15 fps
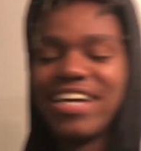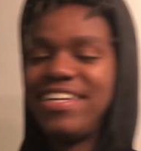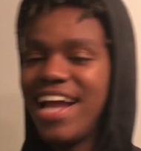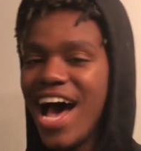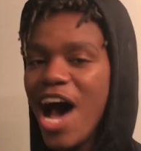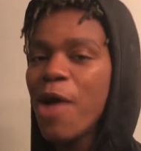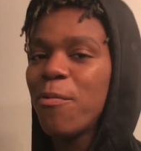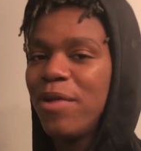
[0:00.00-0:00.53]
cause
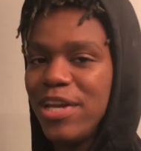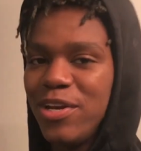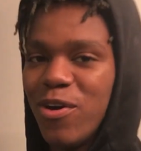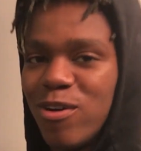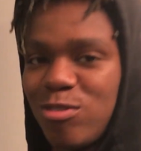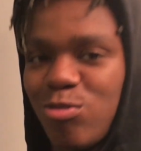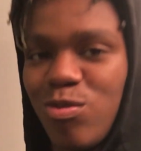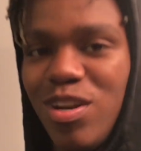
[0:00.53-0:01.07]
now I really
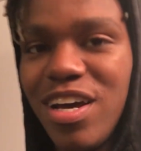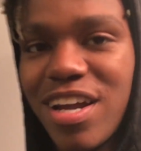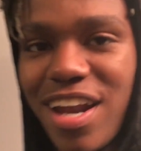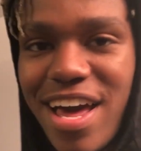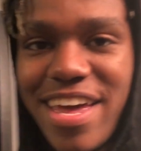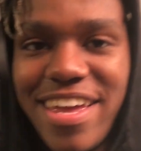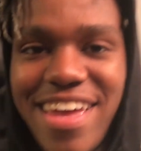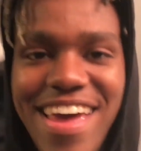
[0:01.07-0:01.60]
know what you look
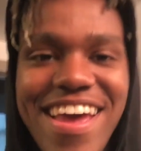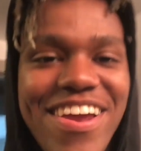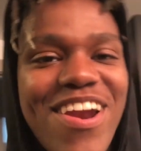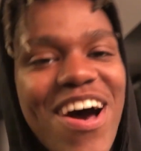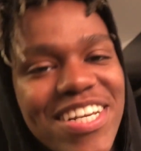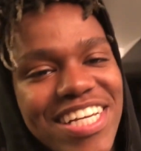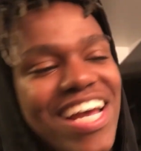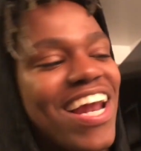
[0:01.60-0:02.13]
like. you
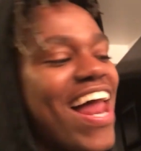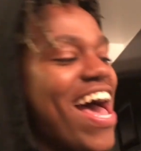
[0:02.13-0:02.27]
know what I'm saying?